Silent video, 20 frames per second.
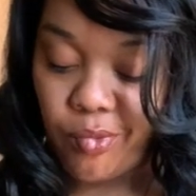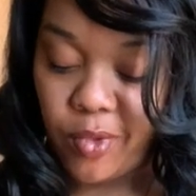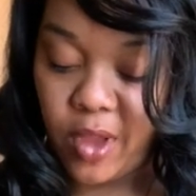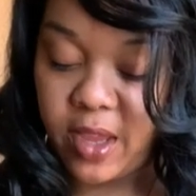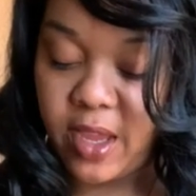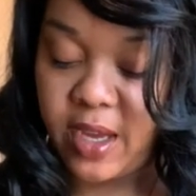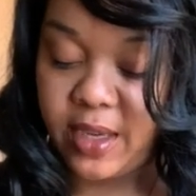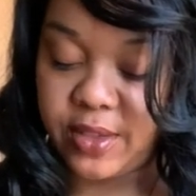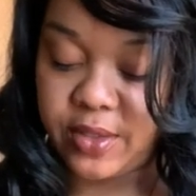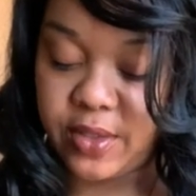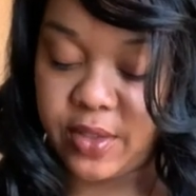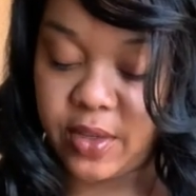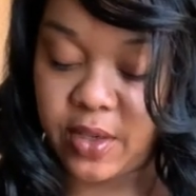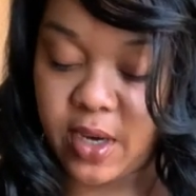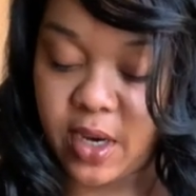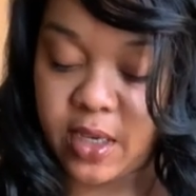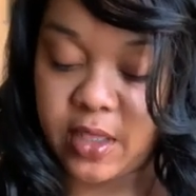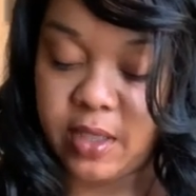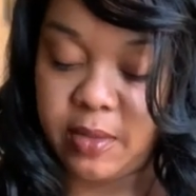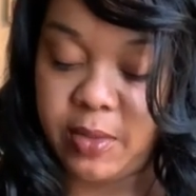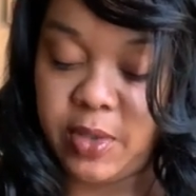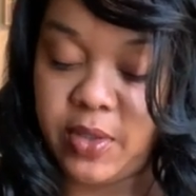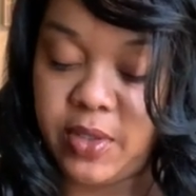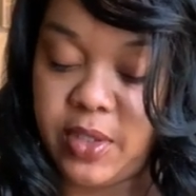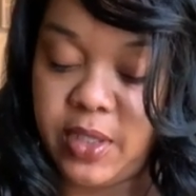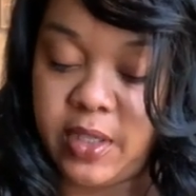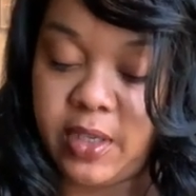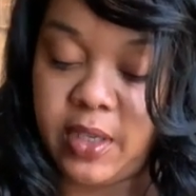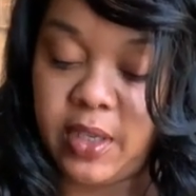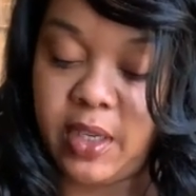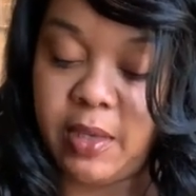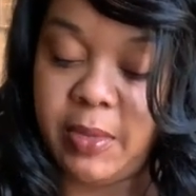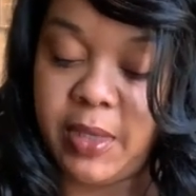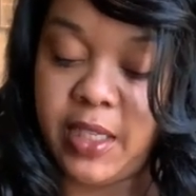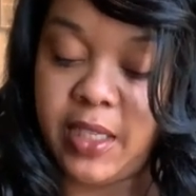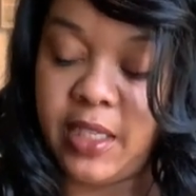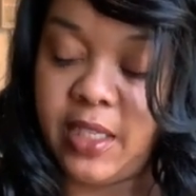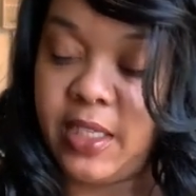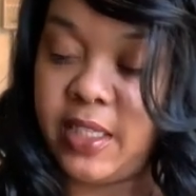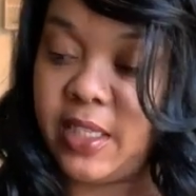yeah, so the cards I'm using, they're going to be
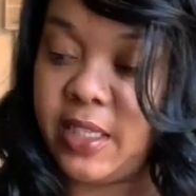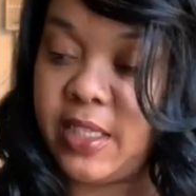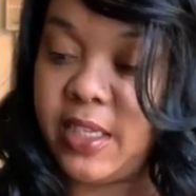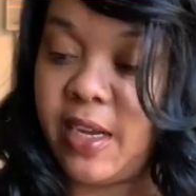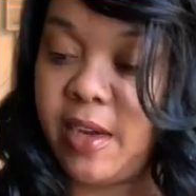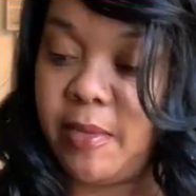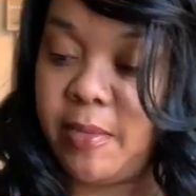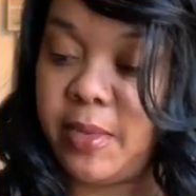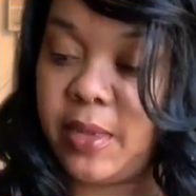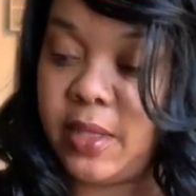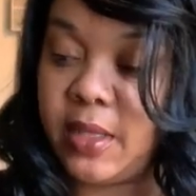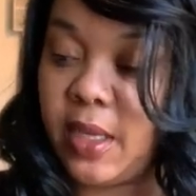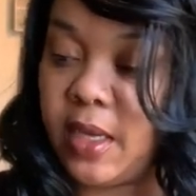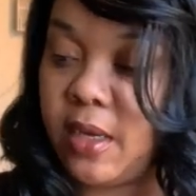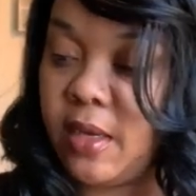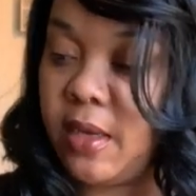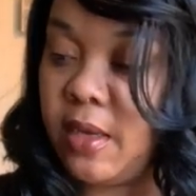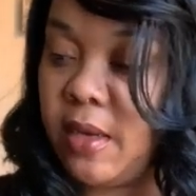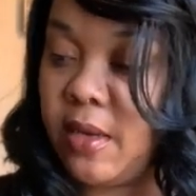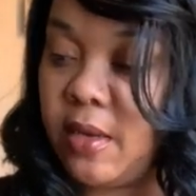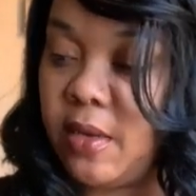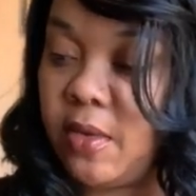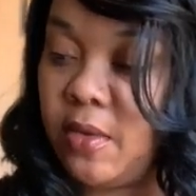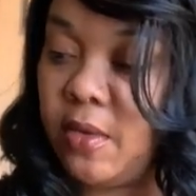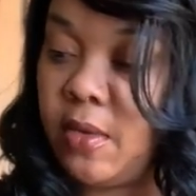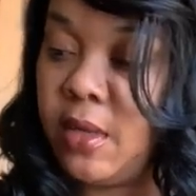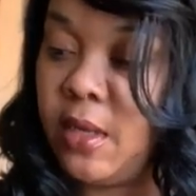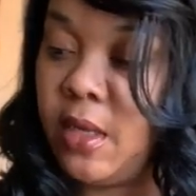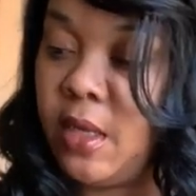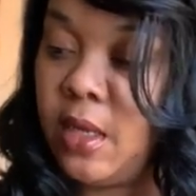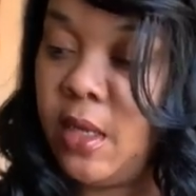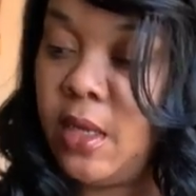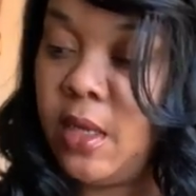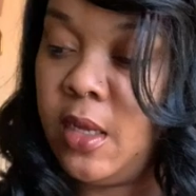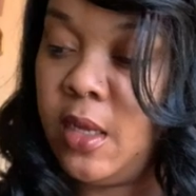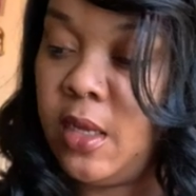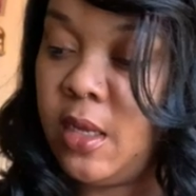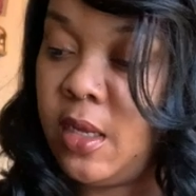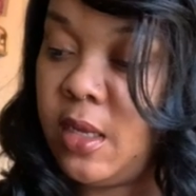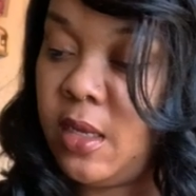linked down below.
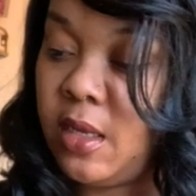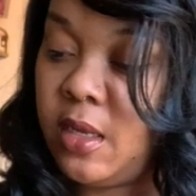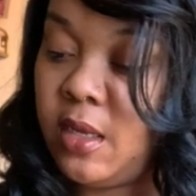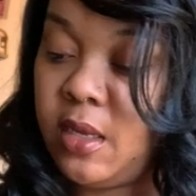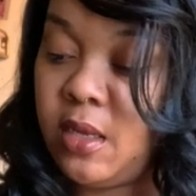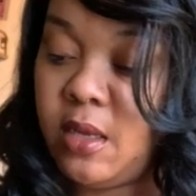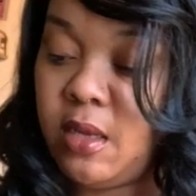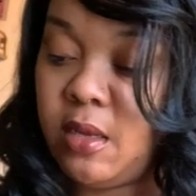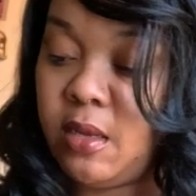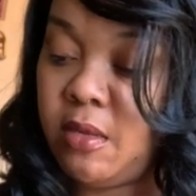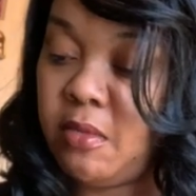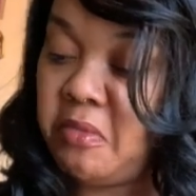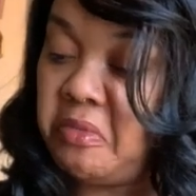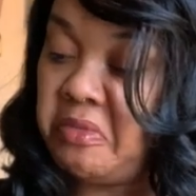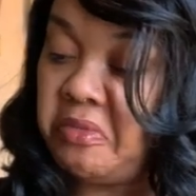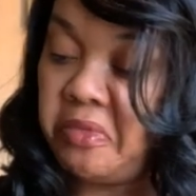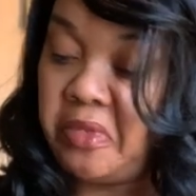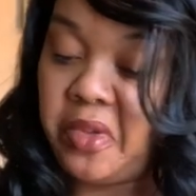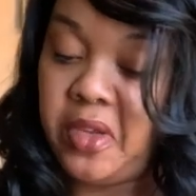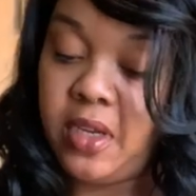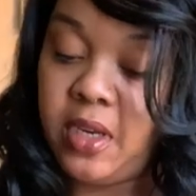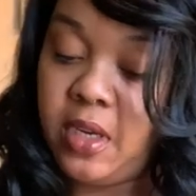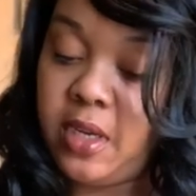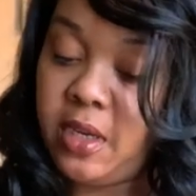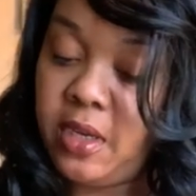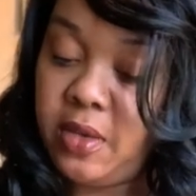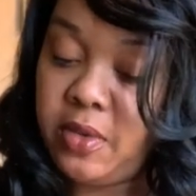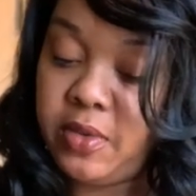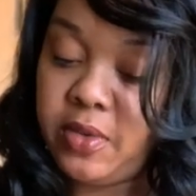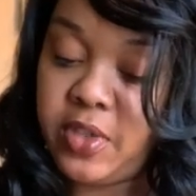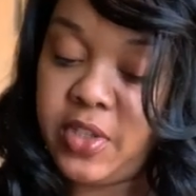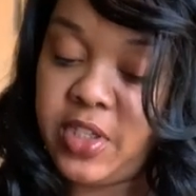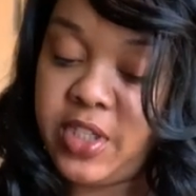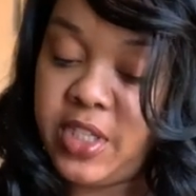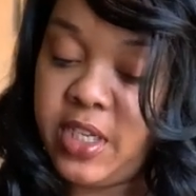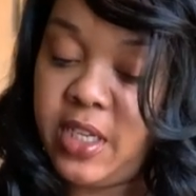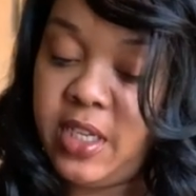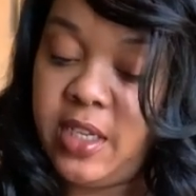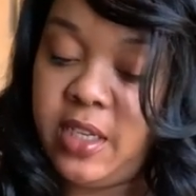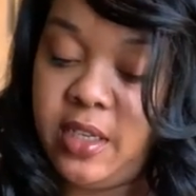Um, you know,
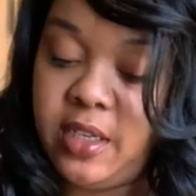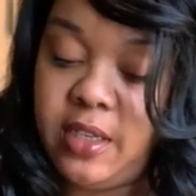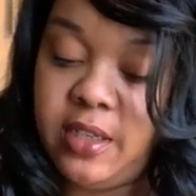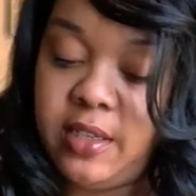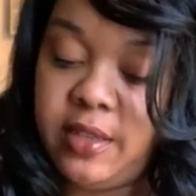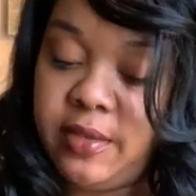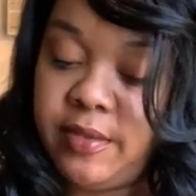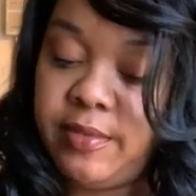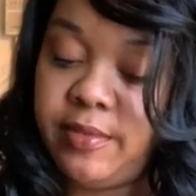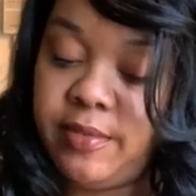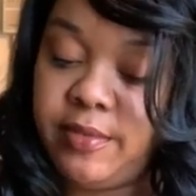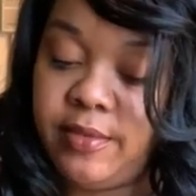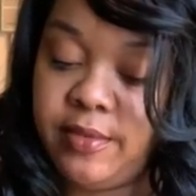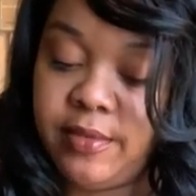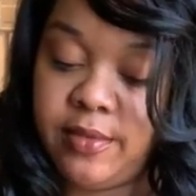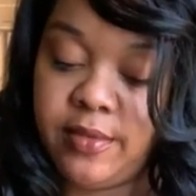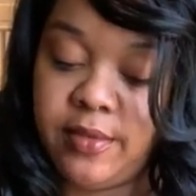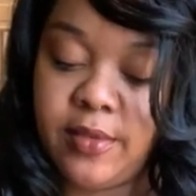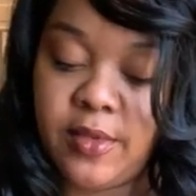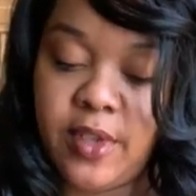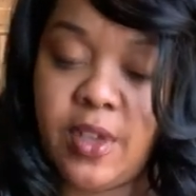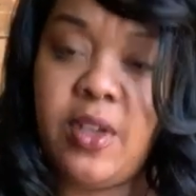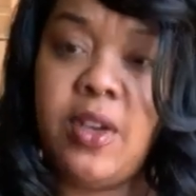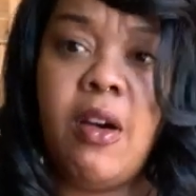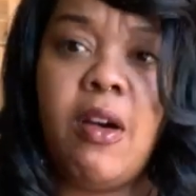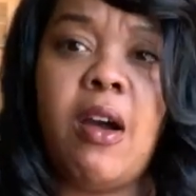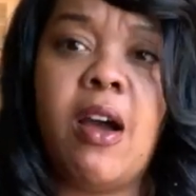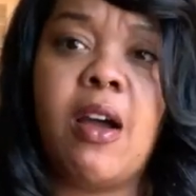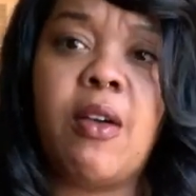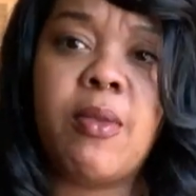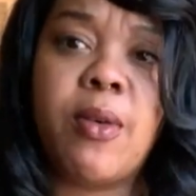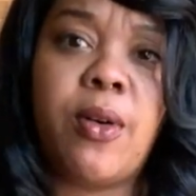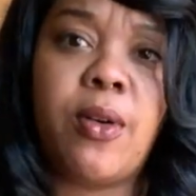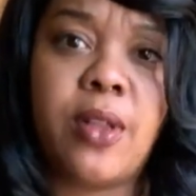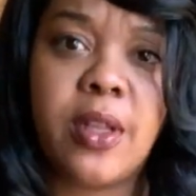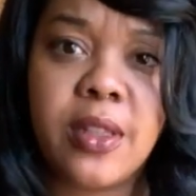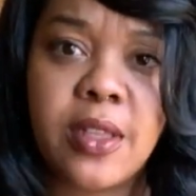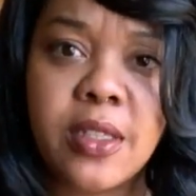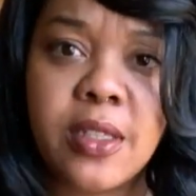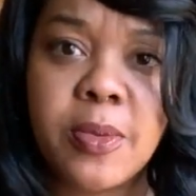shit. You know how I roll
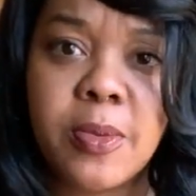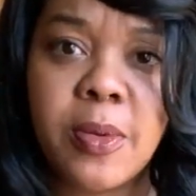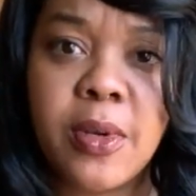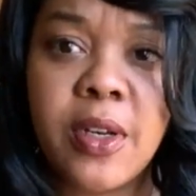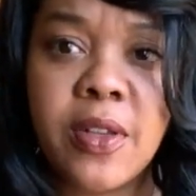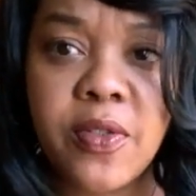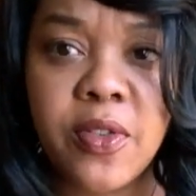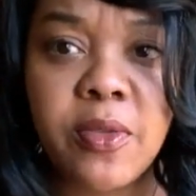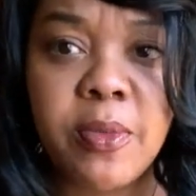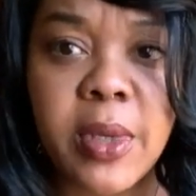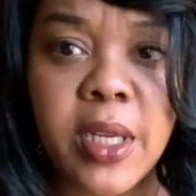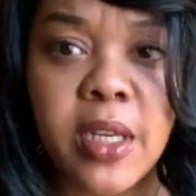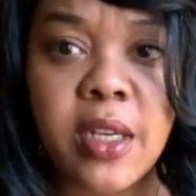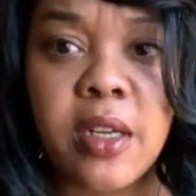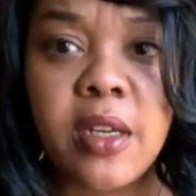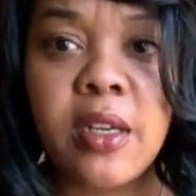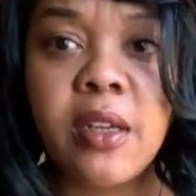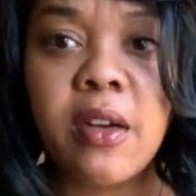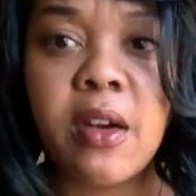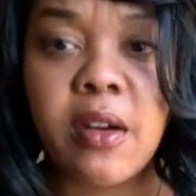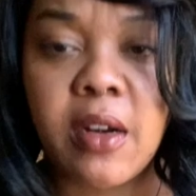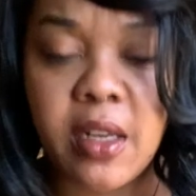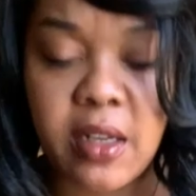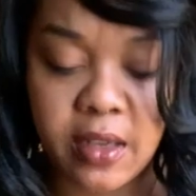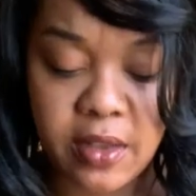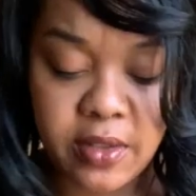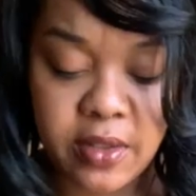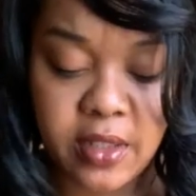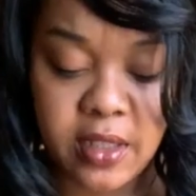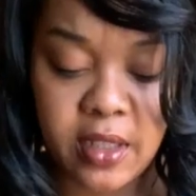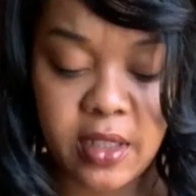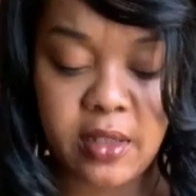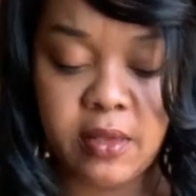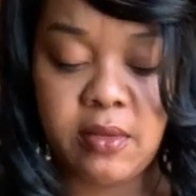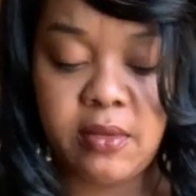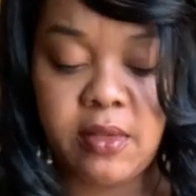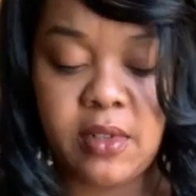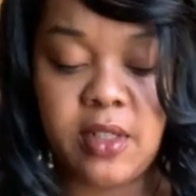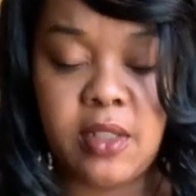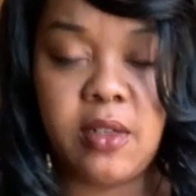at this point. If you've been here, you already
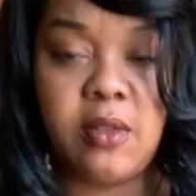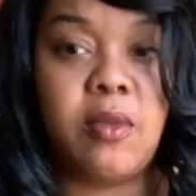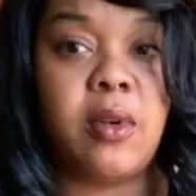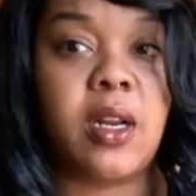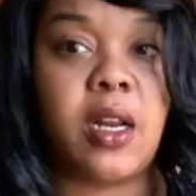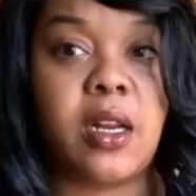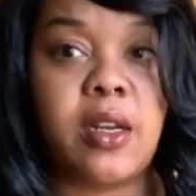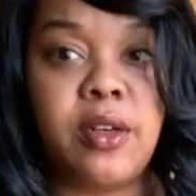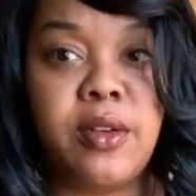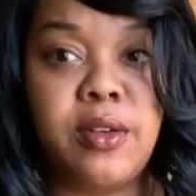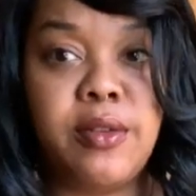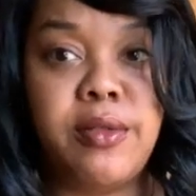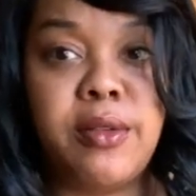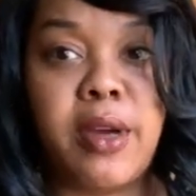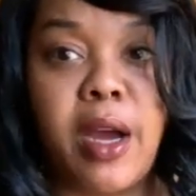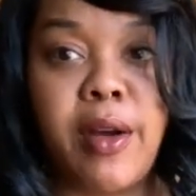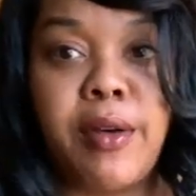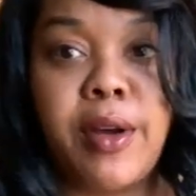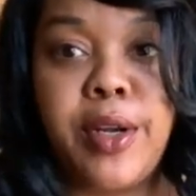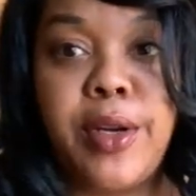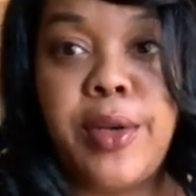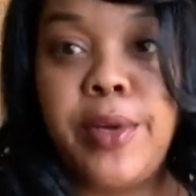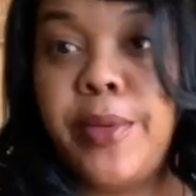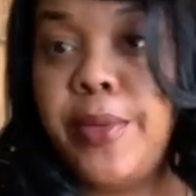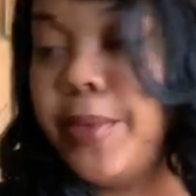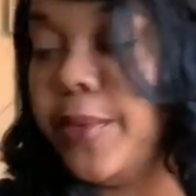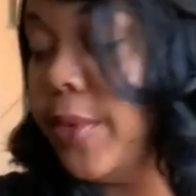understand, you know, what I do, how I do.